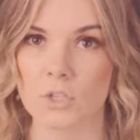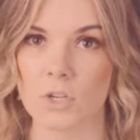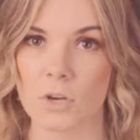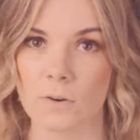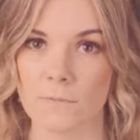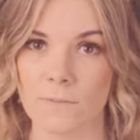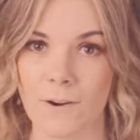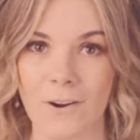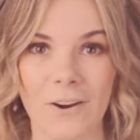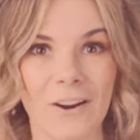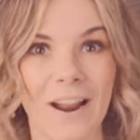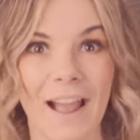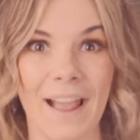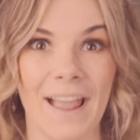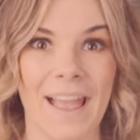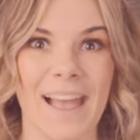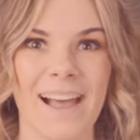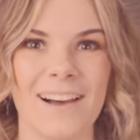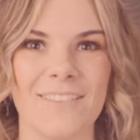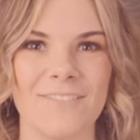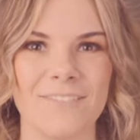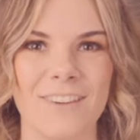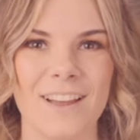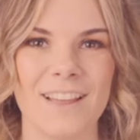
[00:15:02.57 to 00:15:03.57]
so far, I
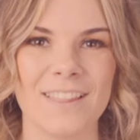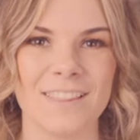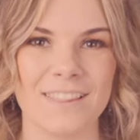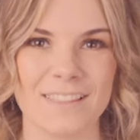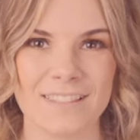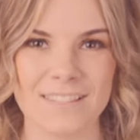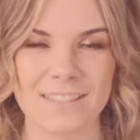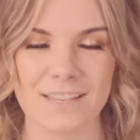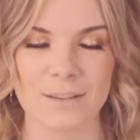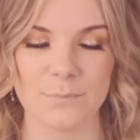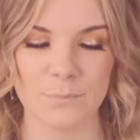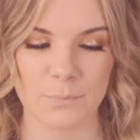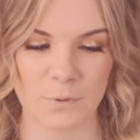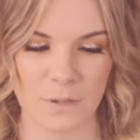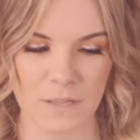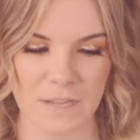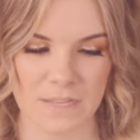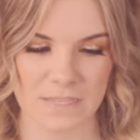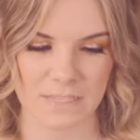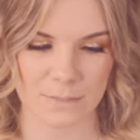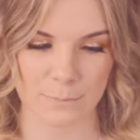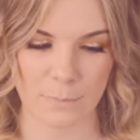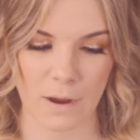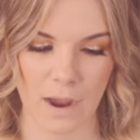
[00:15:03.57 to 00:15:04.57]
have. This
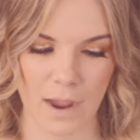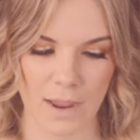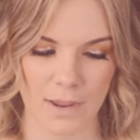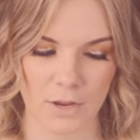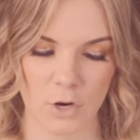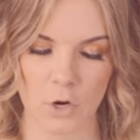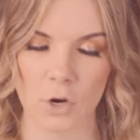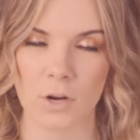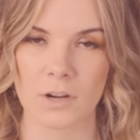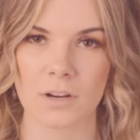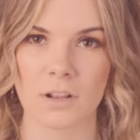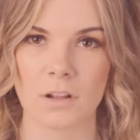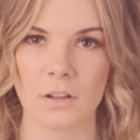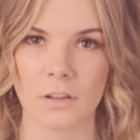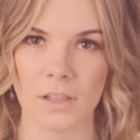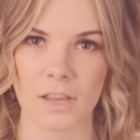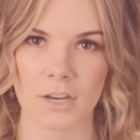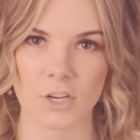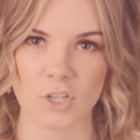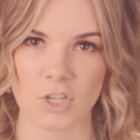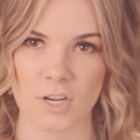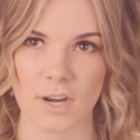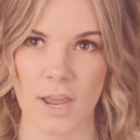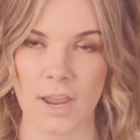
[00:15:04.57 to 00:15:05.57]
completes my current
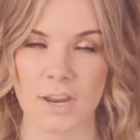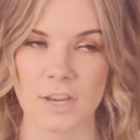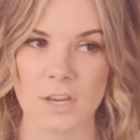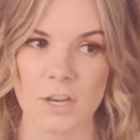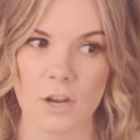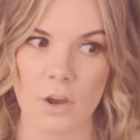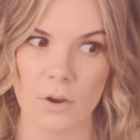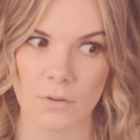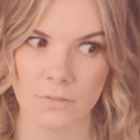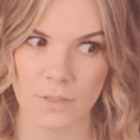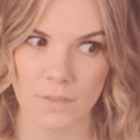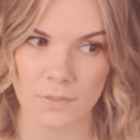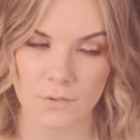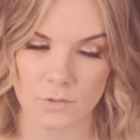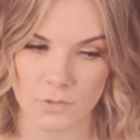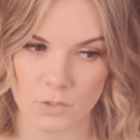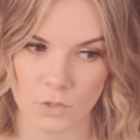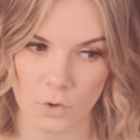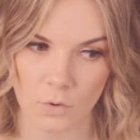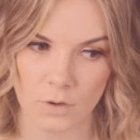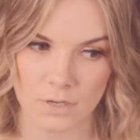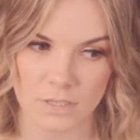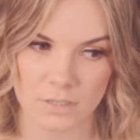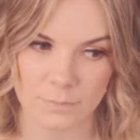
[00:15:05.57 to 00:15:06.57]
collection. I know that there's
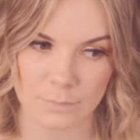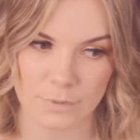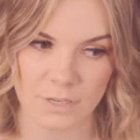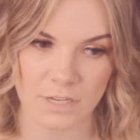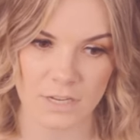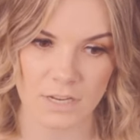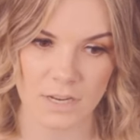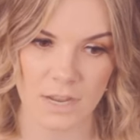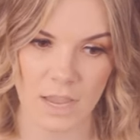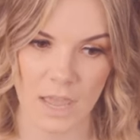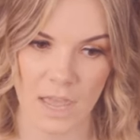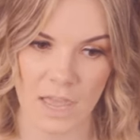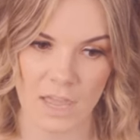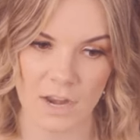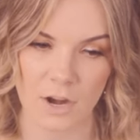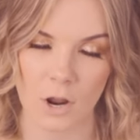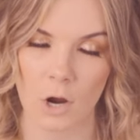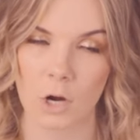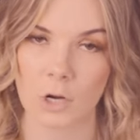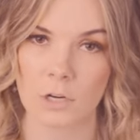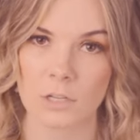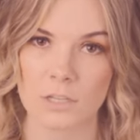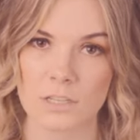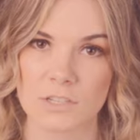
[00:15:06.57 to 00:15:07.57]
going to be an
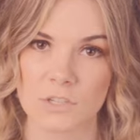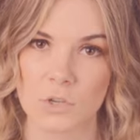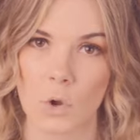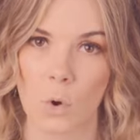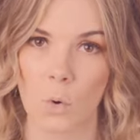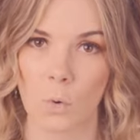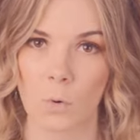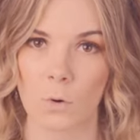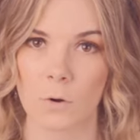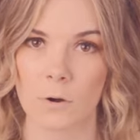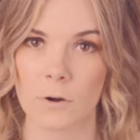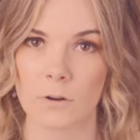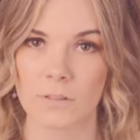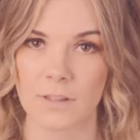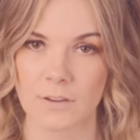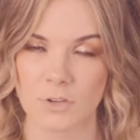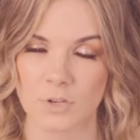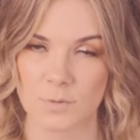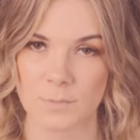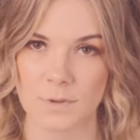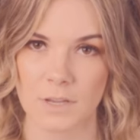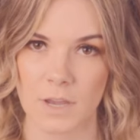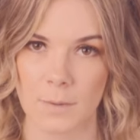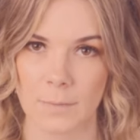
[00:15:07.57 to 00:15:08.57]
RLS core that
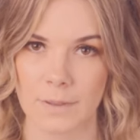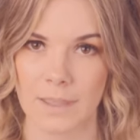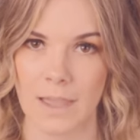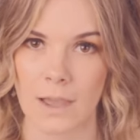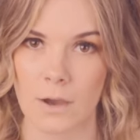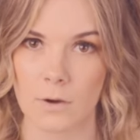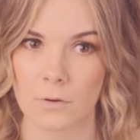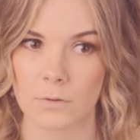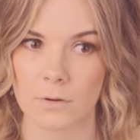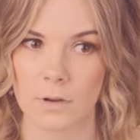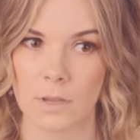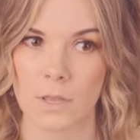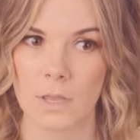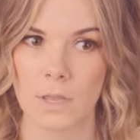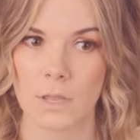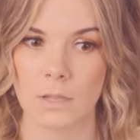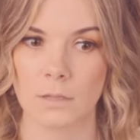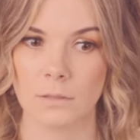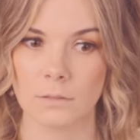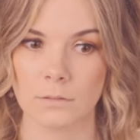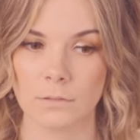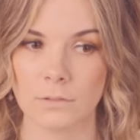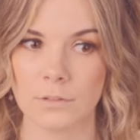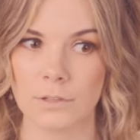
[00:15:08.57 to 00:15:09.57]
should be coming out
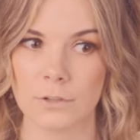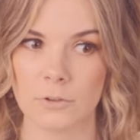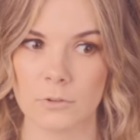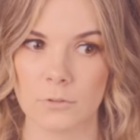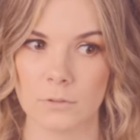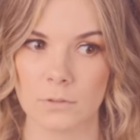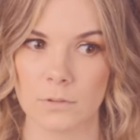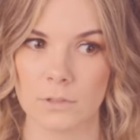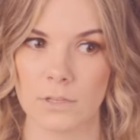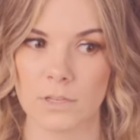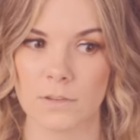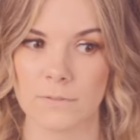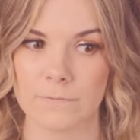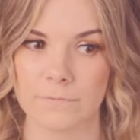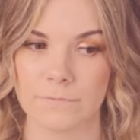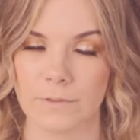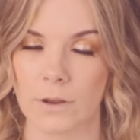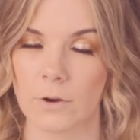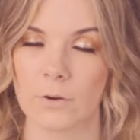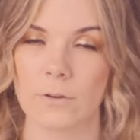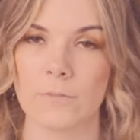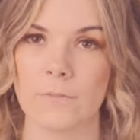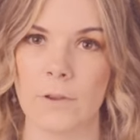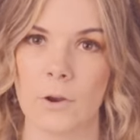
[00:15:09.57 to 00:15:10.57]
literally
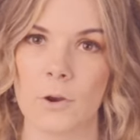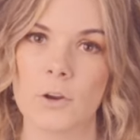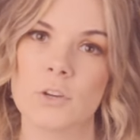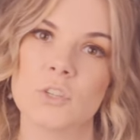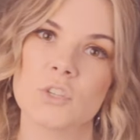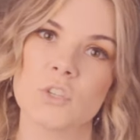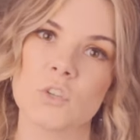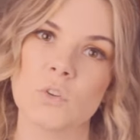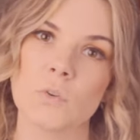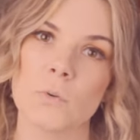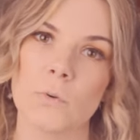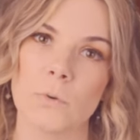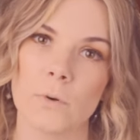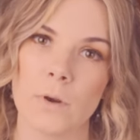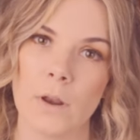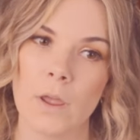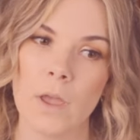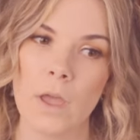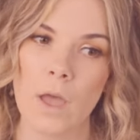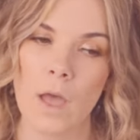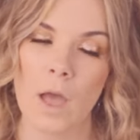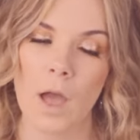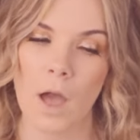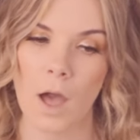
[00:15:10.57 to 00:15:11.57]
very, very soon.
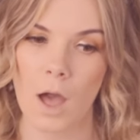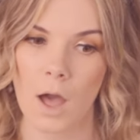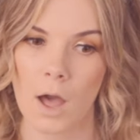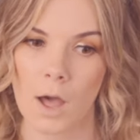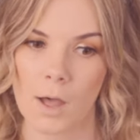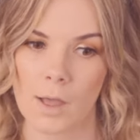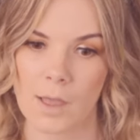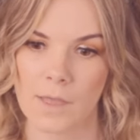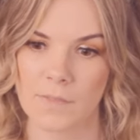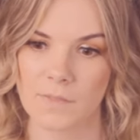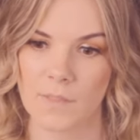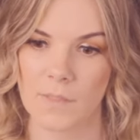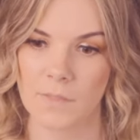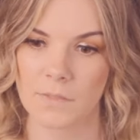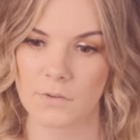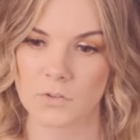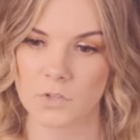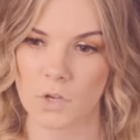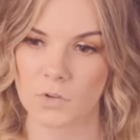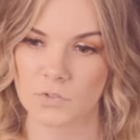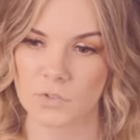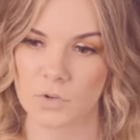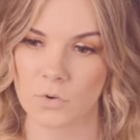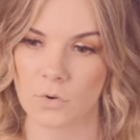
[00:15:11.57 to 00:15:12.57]
And then
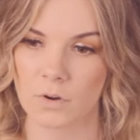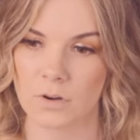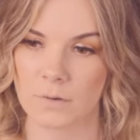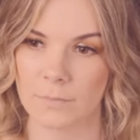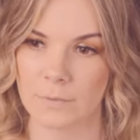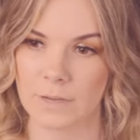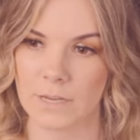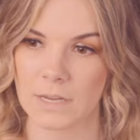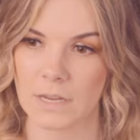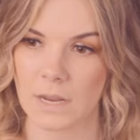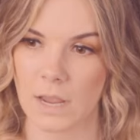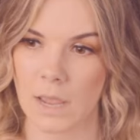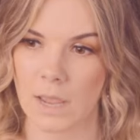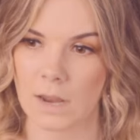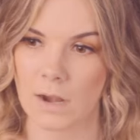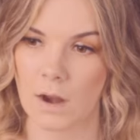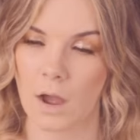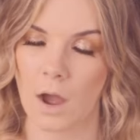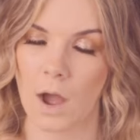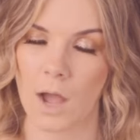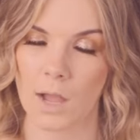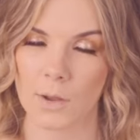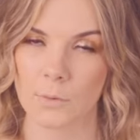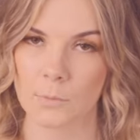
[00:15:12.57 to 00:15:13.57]
there's also going to be an
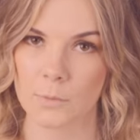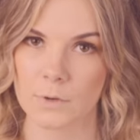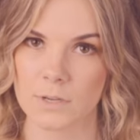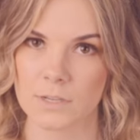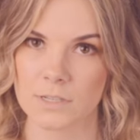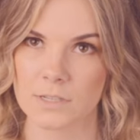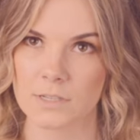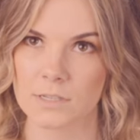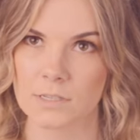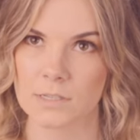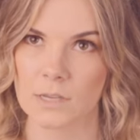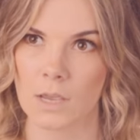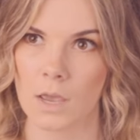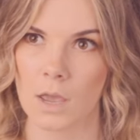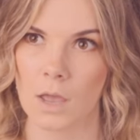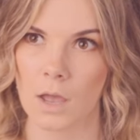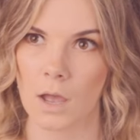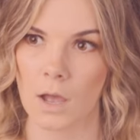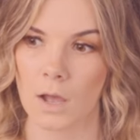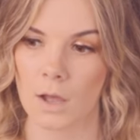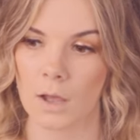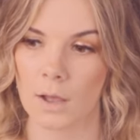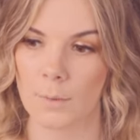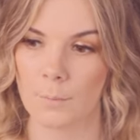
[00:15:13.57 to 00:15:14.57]
Aquos
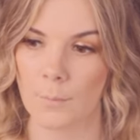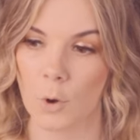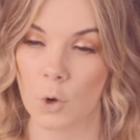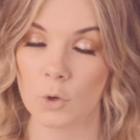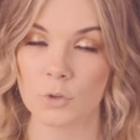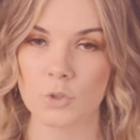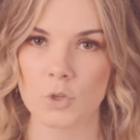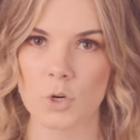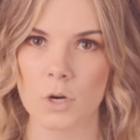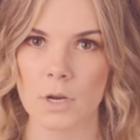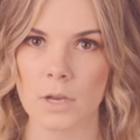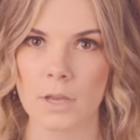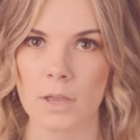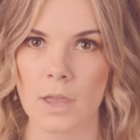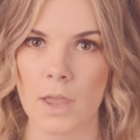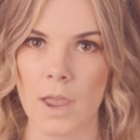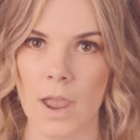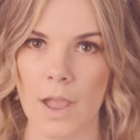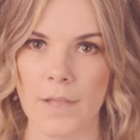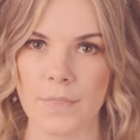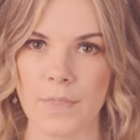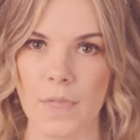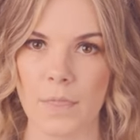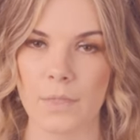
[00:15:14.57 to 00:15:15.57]
Ultra.
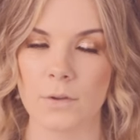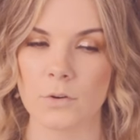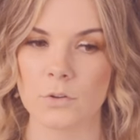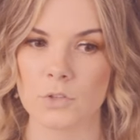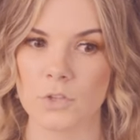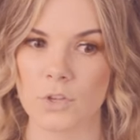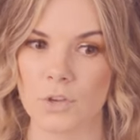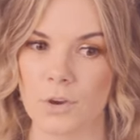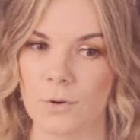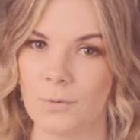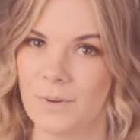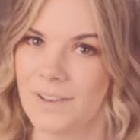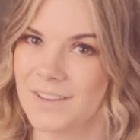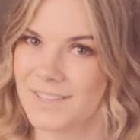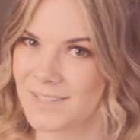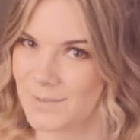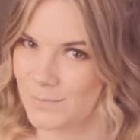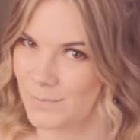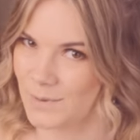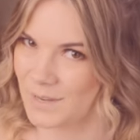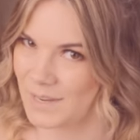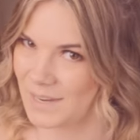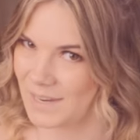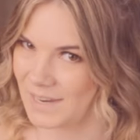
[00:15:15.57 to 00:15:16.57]
And then there's going to
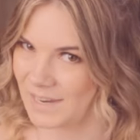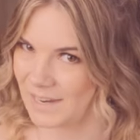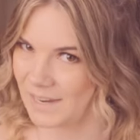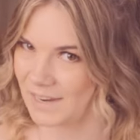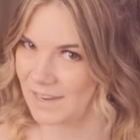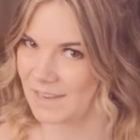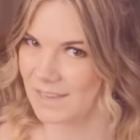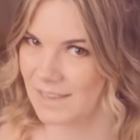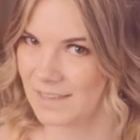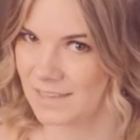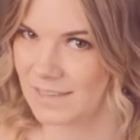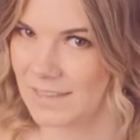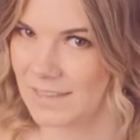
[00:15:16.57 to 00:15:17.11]
be